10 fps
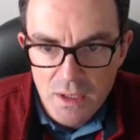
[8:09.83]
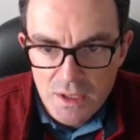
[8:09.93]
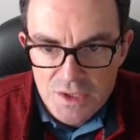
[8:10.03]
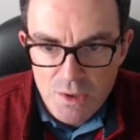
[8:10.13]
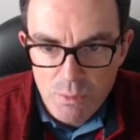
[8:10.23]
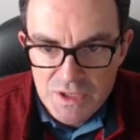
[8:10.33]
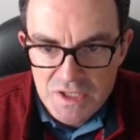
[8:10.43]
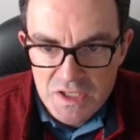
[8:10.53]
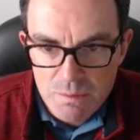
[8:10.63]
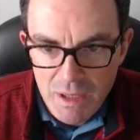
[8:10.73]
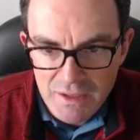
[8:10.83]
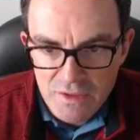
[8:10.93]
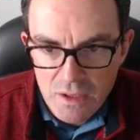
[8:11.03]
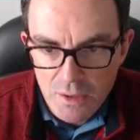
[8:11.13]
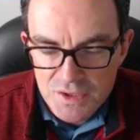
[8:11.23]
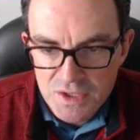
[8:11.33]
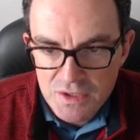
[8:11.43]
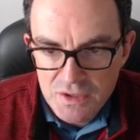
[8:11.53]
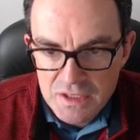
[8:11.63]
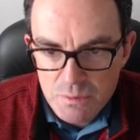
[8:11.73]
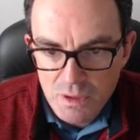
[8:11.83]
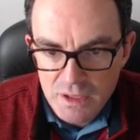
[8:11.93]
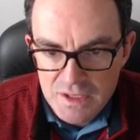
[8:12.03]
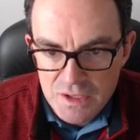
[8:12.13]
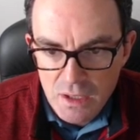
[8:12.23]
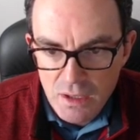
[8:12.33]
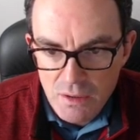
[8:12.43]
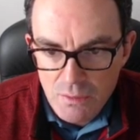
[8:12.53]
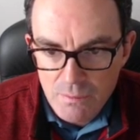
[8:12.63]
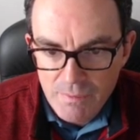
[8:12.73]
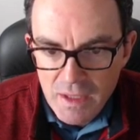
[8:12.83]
so we suspect the answer to this one is O